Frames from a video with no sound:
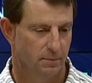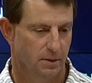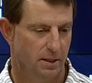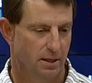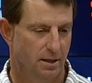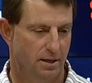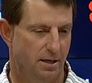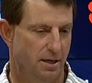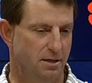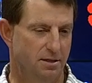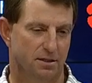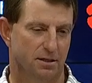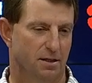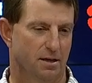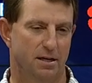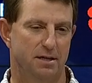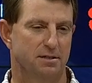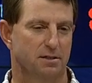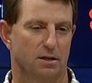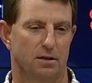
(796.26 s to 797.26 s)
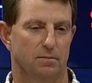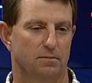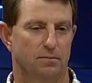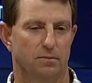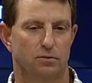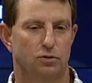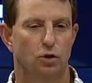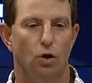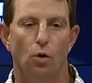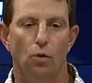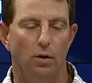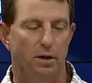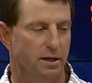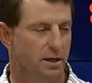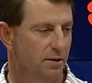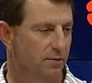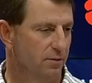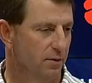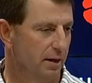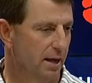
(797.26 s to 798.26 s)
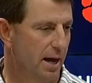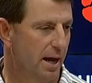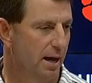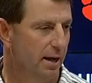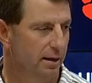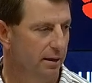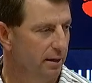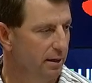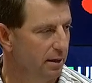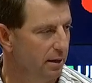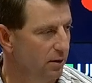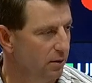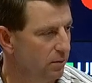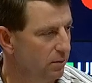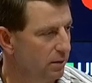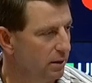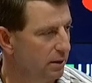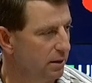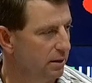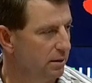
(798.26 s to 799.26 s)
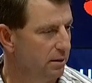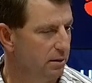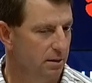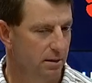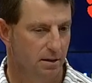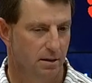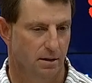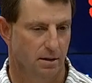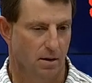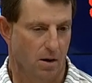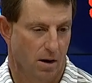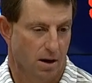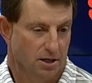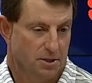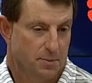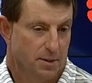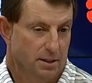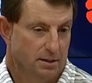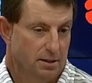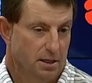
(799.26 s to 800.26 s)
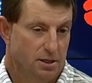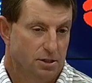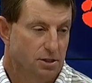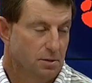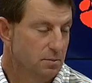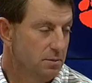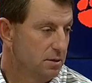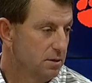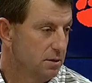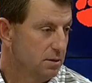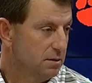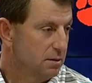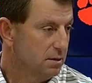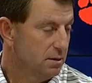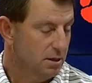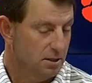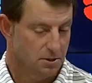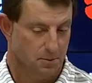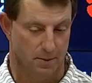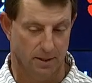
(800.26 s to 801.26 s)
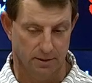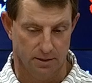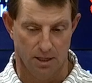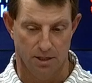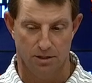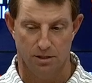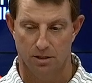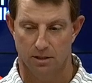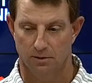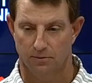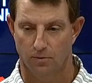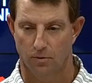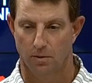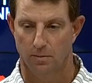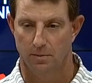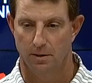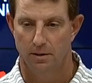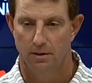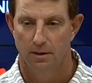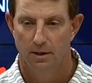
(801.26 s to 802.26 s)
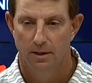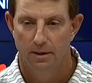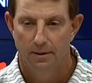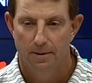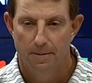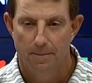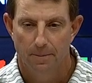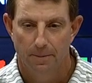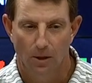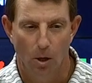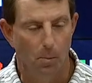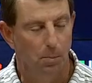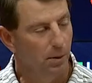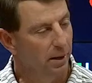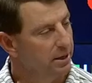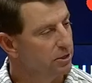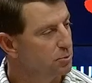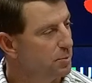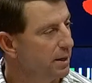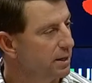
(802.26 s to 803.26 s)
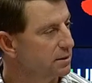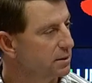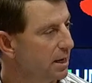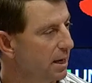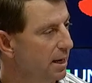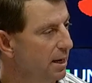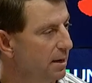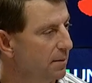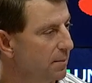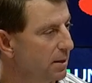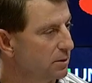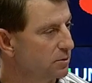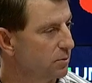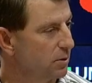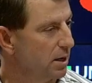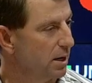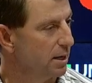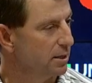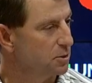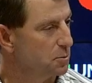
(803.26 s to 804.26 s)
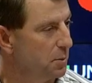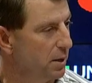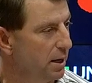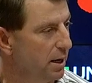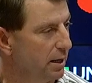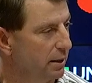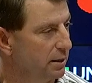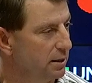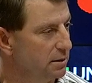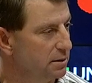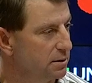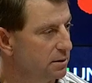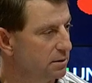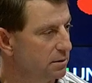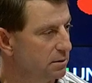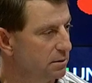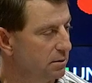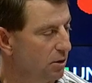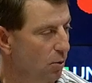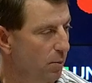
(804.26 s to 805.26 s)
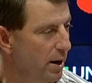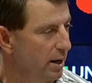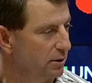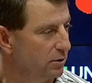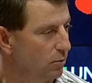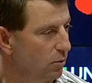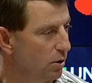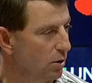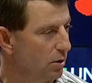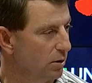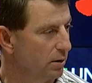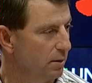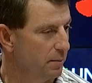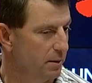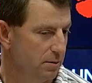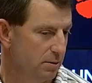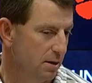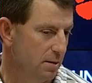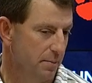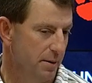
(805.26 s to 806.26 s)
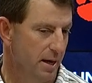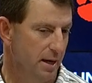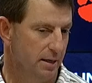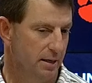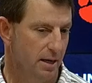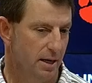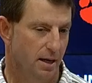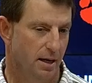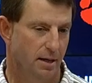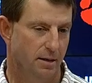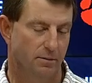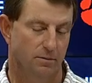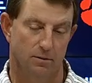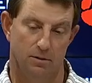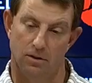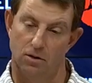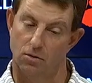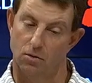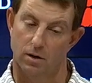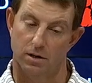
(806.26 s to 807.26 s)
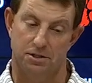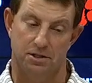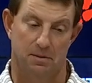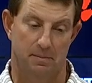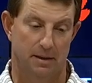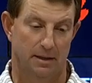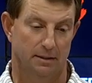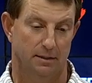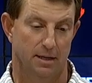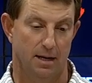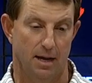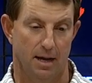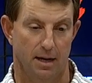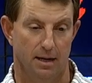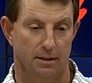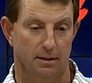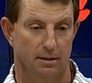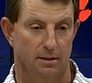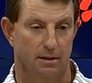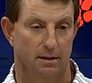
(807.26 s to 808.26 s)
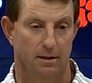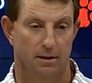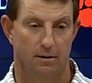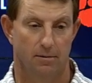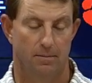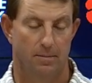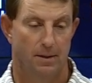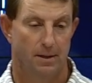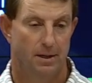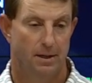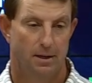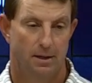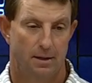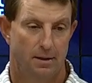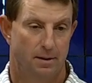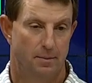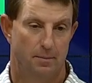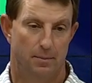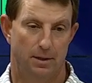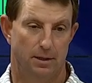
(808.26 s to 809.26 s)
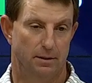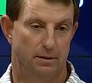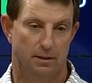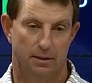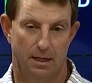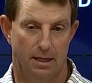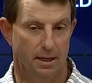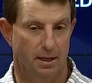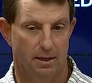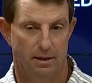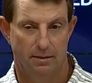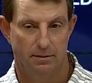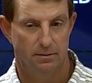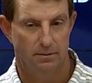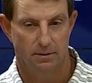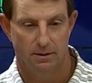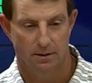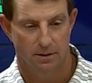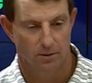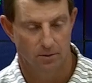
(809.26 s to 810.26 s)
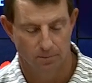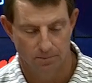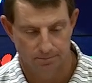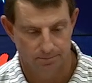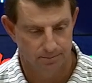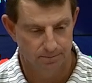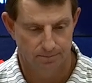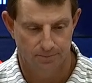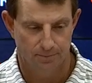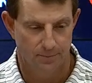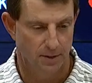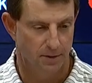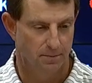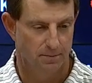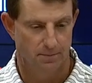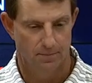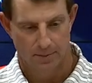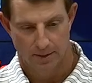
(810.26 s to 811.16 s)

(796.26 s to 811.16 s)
he's a totally different guy, you know, and you know, our expectation is for him to go play his best game. That's what I expect. He's go back to work. I mean, he had a bad day. There's no question about that. But again, you know,